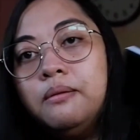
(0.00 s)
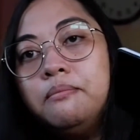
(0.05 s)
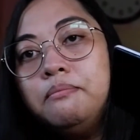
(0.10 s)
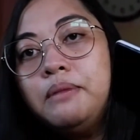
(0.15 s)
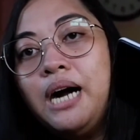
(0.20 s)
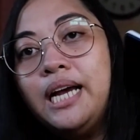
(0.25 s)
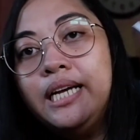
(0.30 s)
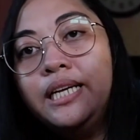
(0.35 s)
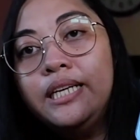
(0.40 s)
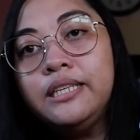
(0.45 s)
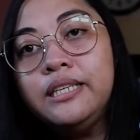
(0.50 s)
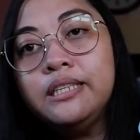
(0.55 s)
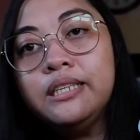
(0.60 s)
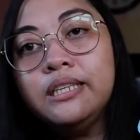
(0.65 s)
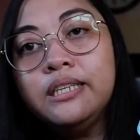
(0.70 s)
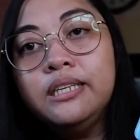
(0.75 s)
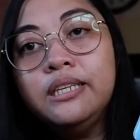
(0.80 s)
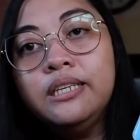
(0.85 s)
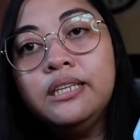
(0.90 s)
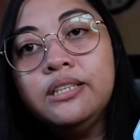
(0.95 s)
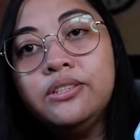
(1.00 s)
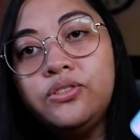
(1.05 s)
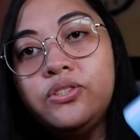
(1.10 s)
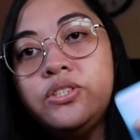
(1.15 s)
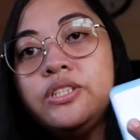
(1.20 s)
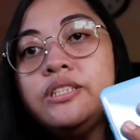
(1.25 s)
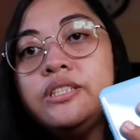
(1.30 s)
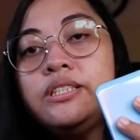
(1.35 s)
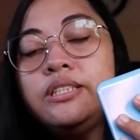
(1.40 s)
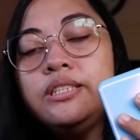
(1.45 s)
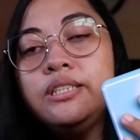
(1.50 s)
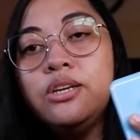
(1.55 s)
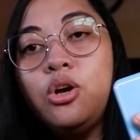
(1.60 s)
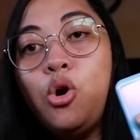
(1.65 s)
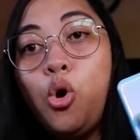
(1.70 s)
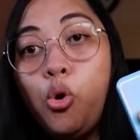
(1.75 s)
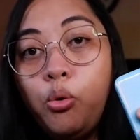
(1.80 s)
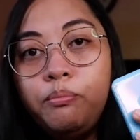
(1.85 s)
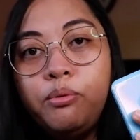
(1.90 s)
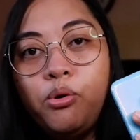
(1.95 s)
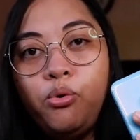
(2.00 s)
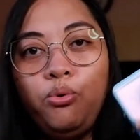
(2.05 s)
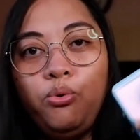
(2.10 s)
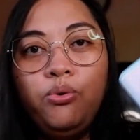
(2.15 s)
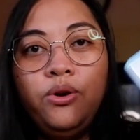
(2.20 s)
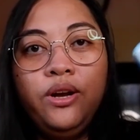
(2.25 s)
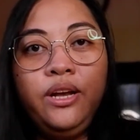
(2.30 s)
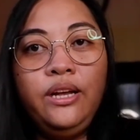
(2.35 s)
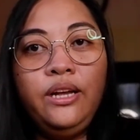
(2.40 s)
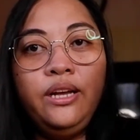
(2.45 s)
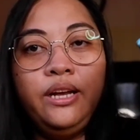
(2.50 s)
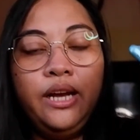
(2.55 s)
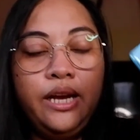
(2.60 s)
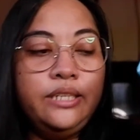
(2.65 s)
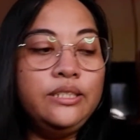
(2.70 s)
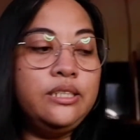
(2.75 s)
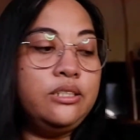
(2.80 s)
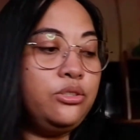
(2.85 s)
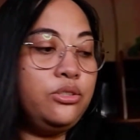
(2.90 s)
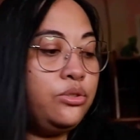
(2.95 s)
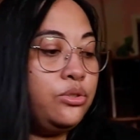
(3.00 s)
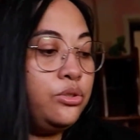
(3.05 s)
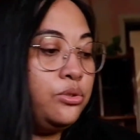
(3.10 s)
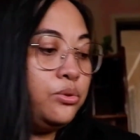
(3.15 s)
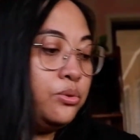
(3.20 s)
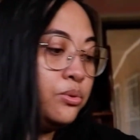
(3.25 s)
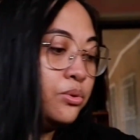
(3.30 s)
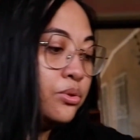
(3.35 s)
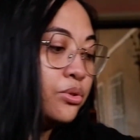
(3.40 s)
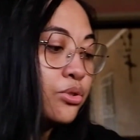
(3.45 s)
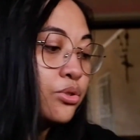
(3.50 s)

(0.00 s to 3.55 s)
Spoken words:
buying the Oppo A92.